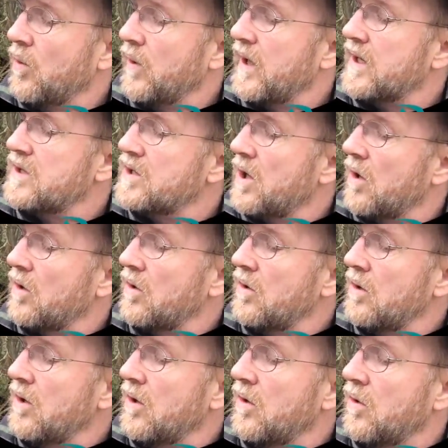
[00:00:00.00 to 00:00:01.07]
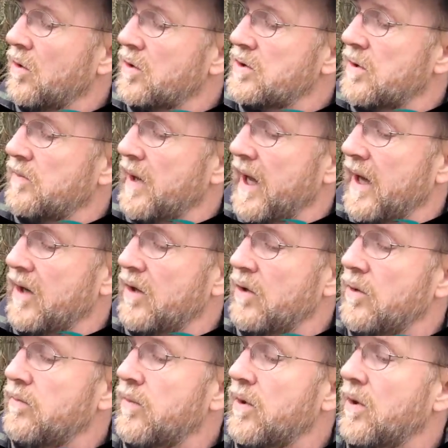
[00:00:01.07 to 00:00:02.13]
We can toggle autoplay and
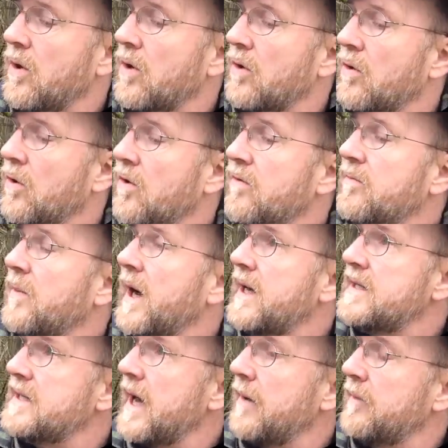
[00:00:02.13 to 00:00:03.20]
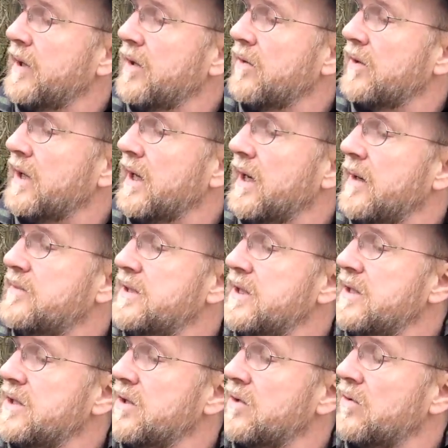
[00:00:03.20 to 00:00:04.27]
loop on or off by tapping on the
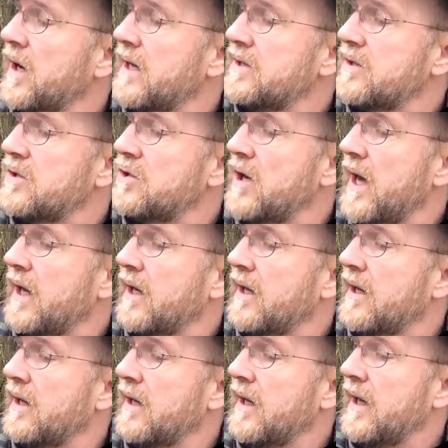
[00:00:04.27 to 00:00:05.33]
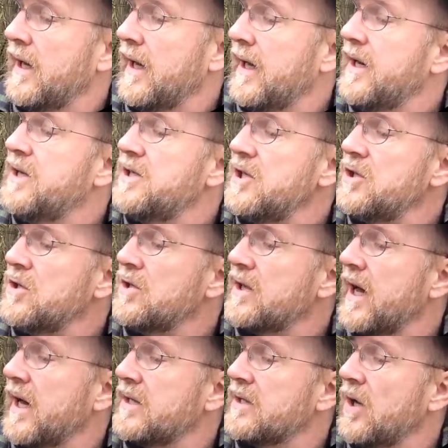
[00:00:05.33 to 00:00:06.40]
ellipsis to the right of the track. In addition to
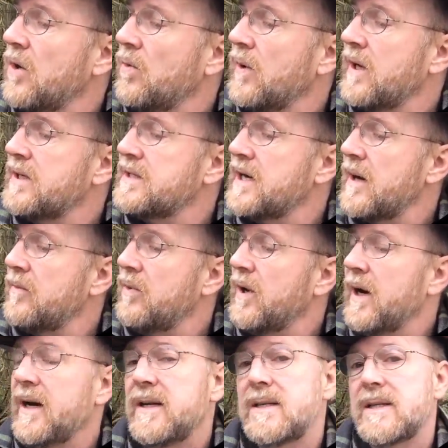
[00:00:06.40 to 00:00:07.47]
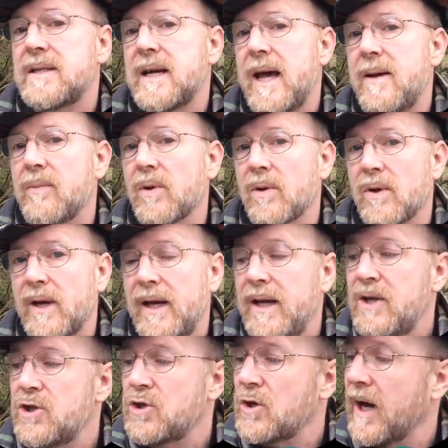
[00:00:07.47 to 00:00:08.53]
that, we can temporarily disable
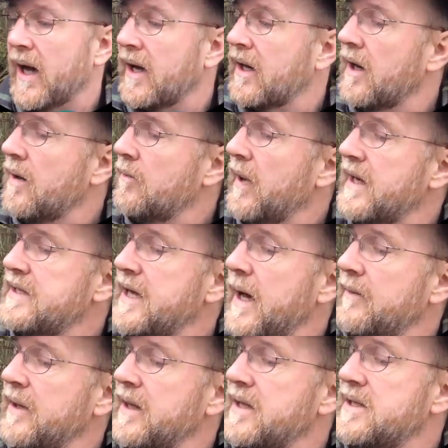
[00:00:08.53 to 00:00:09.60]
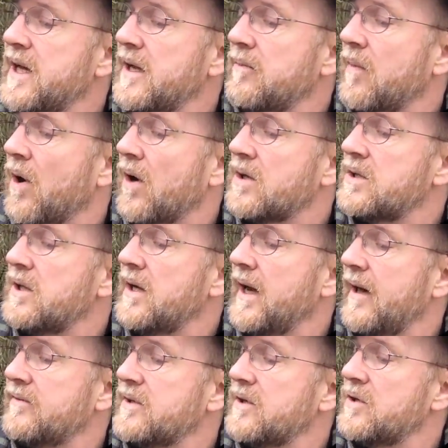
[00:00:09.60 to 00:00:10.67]
each track by tapping the tick mark to the
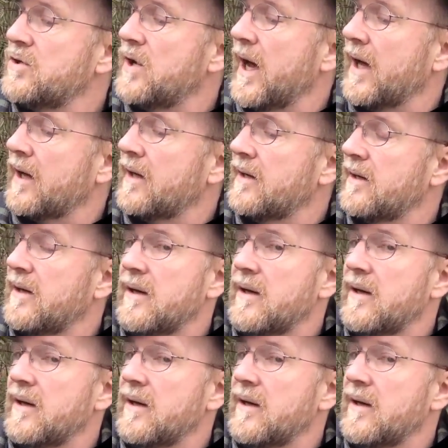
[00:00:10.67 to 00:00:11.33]
left of the track.